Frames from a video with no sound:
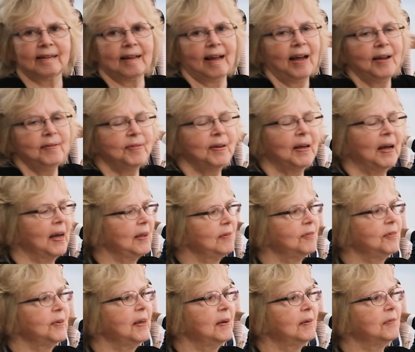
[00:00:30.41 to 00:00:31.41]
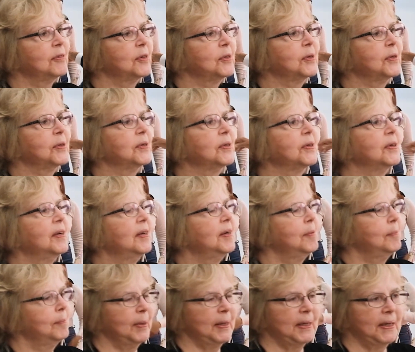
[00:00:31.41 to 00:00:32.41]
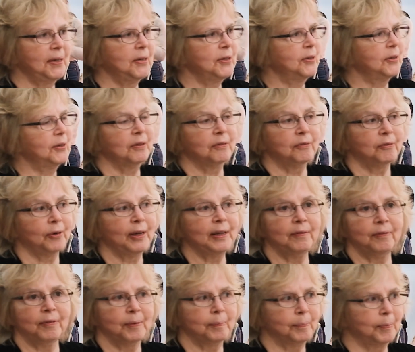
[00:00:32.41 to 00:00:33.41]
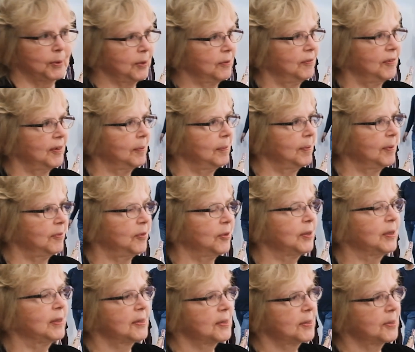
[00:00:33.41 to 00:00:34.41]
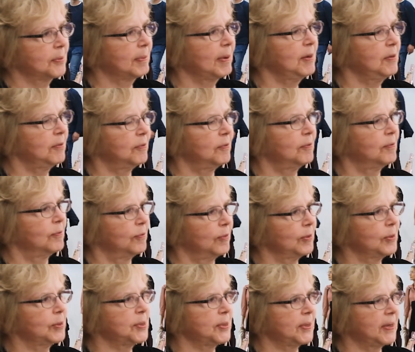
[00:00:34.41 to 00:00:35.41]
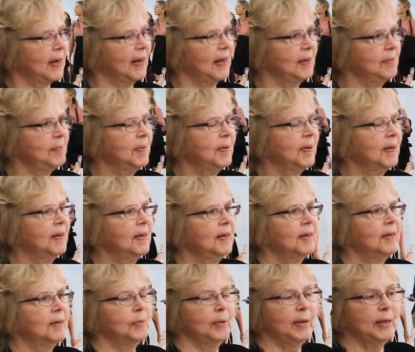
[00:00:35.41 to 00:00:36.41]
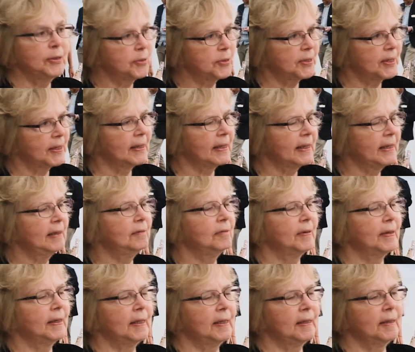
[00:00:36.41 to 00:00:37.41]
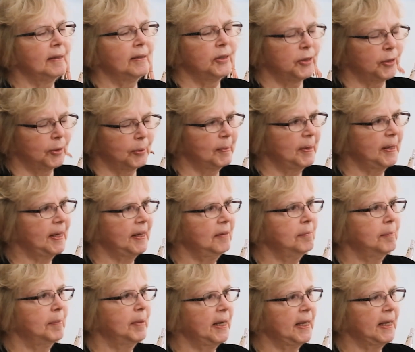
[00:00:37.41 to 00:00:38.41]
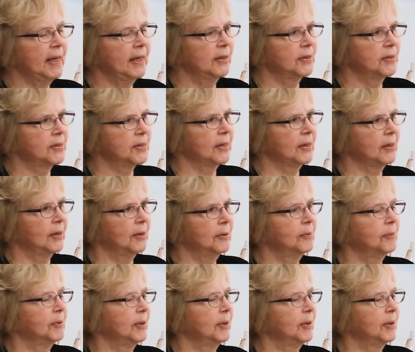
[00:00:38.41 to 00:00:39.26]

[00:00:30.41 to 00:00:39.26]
I've never been to the Frankfurt Book Fair before. This is my first time. We used to live in Germany many years ago.